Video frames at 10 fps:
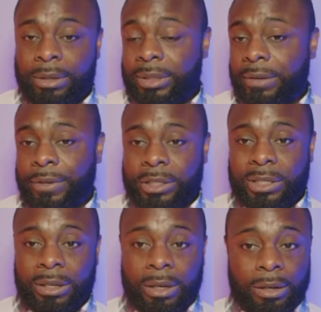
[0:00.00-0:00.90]
giving
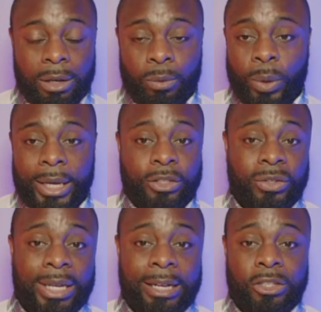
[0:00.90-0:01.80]
us a ways
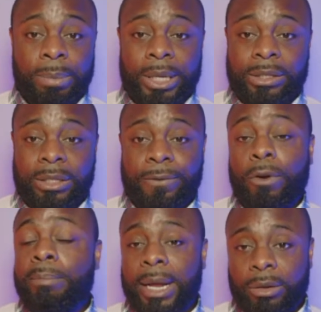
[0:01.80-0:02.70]
to get to places
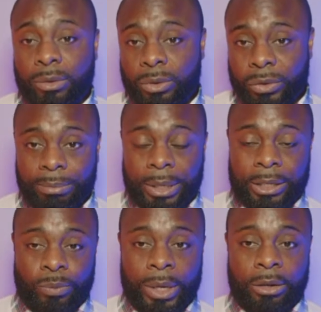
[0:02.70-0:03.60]
for medical treatment
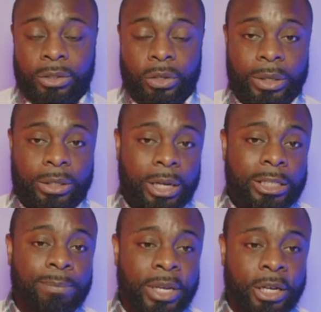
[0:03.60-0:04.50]
as well. So it
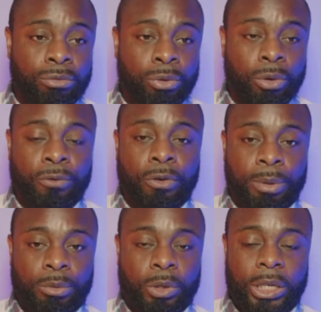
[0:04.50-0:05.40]
does play a role for
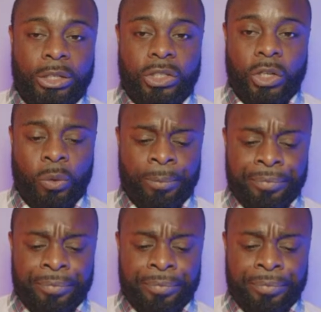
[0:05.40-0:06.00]
Bermudians. So